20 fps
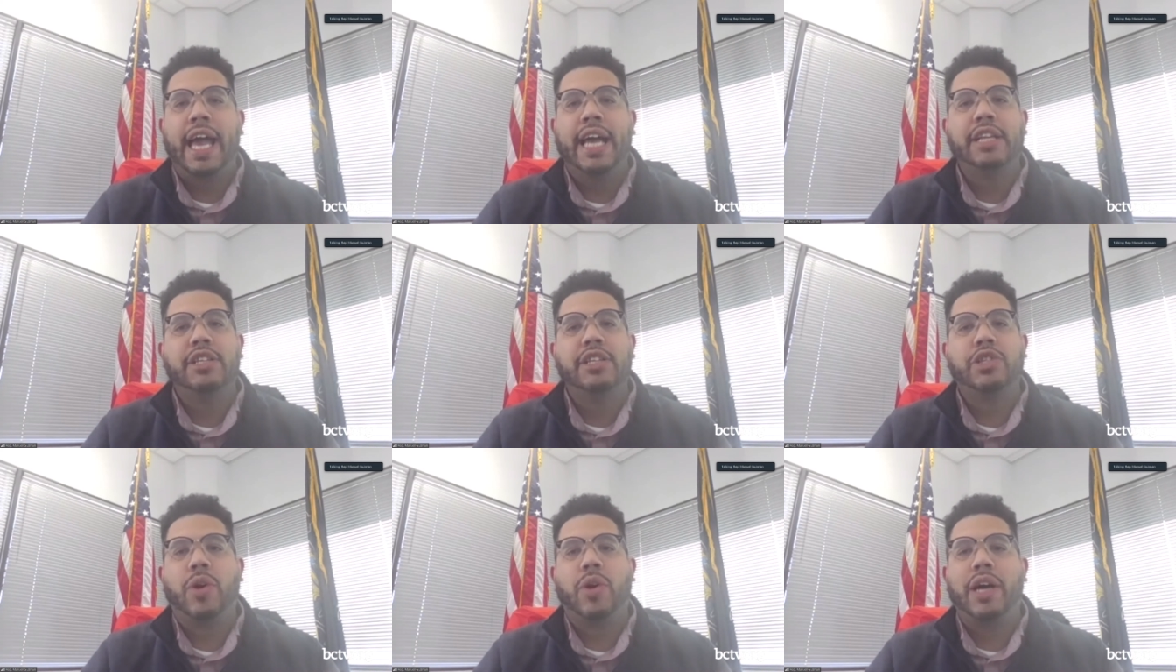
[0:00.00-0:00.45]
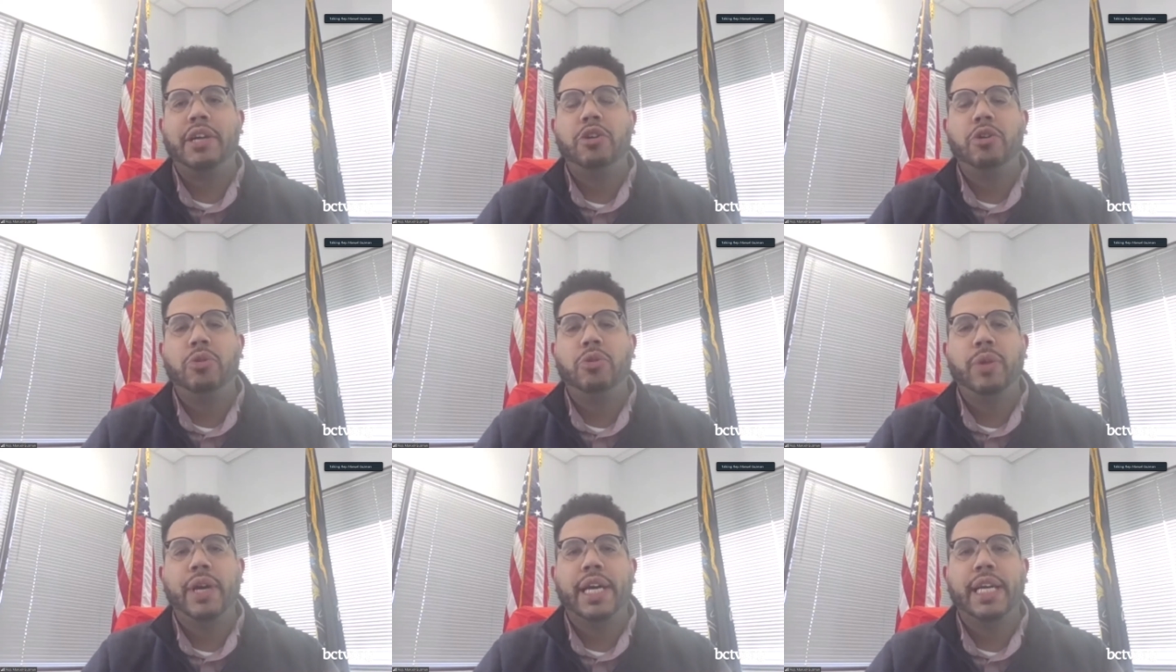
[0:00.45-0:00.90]
And so I
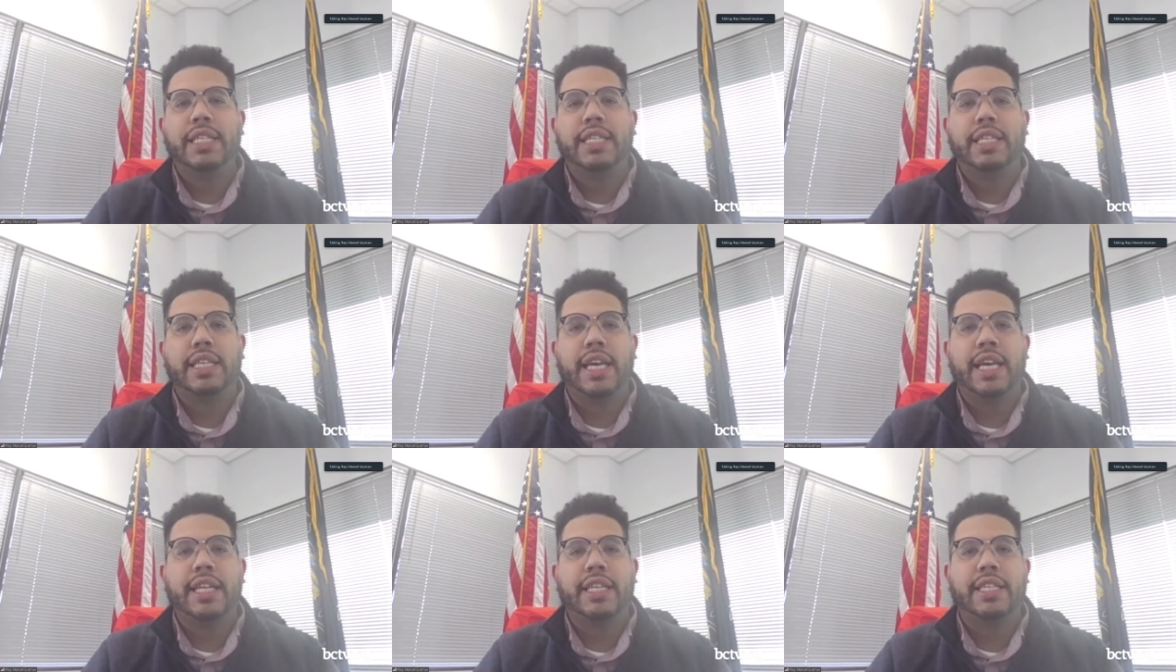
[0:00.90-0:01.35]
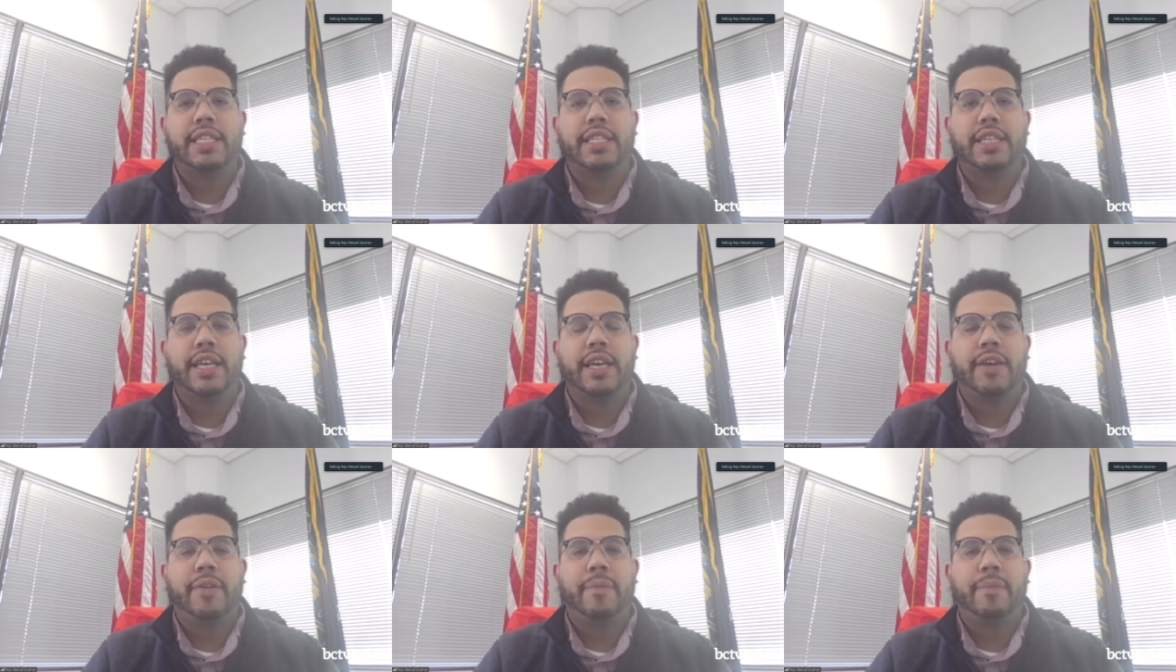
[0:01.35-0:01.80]
know it's
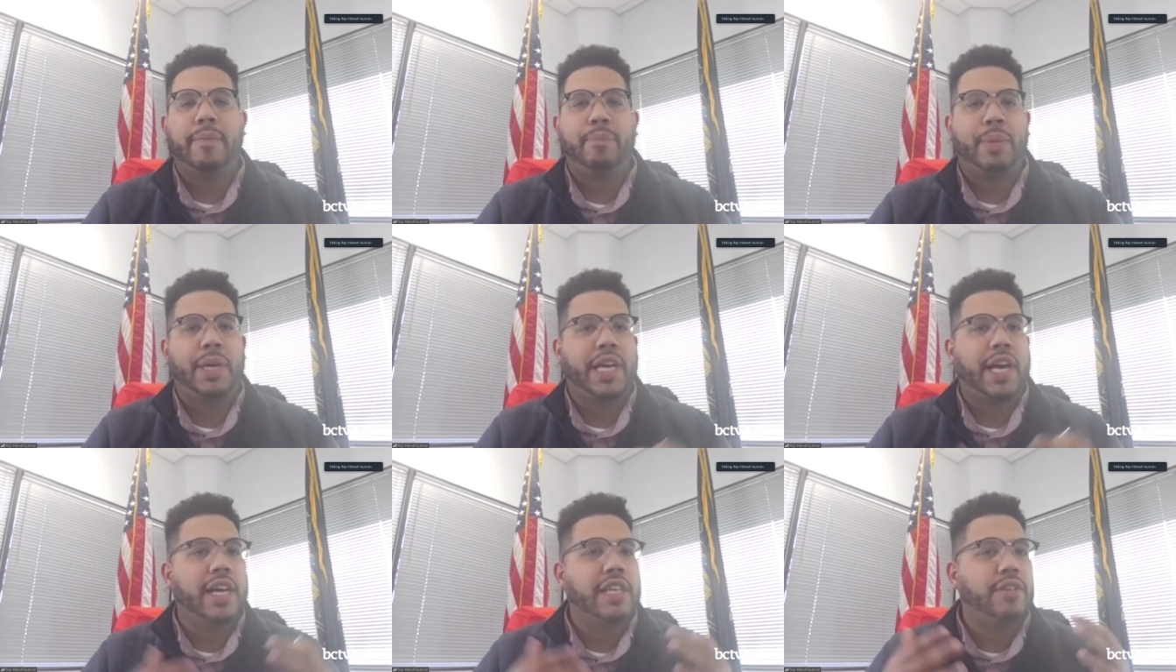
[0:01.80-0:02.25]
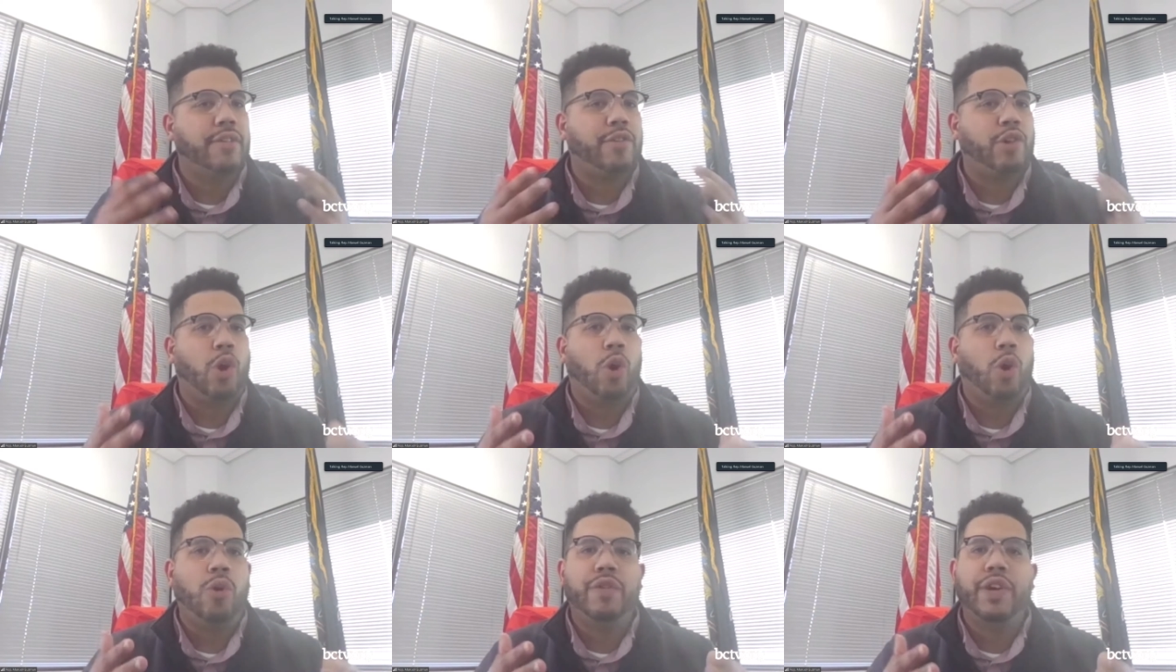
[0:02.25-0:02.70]
it's because of
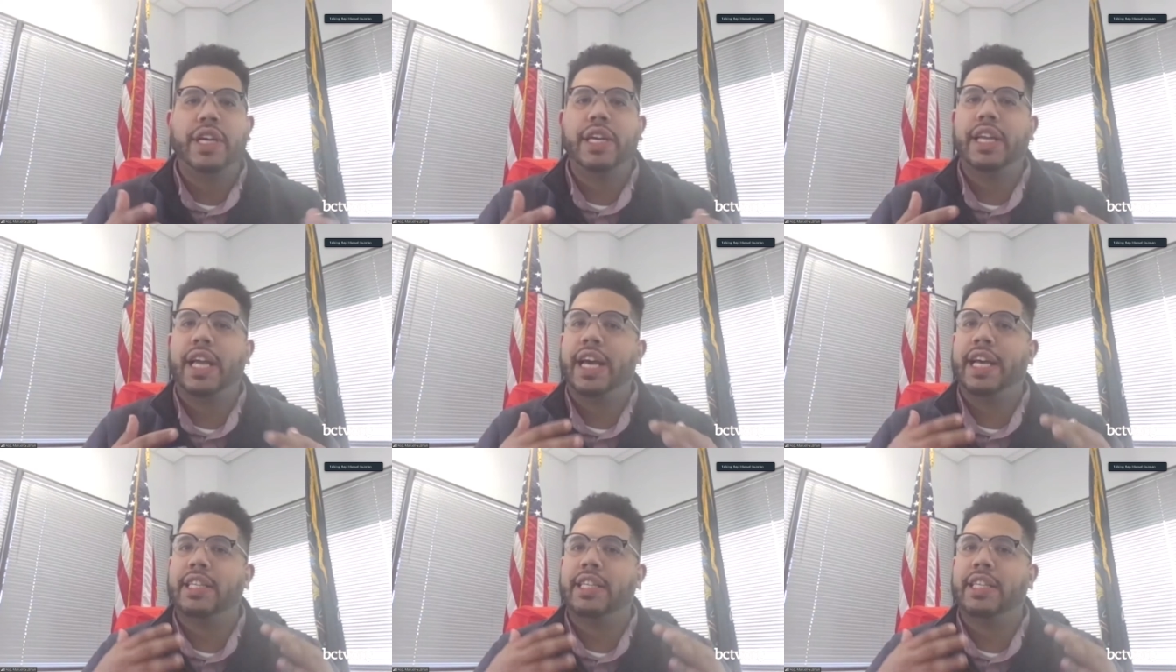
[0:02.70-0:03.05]
COVID,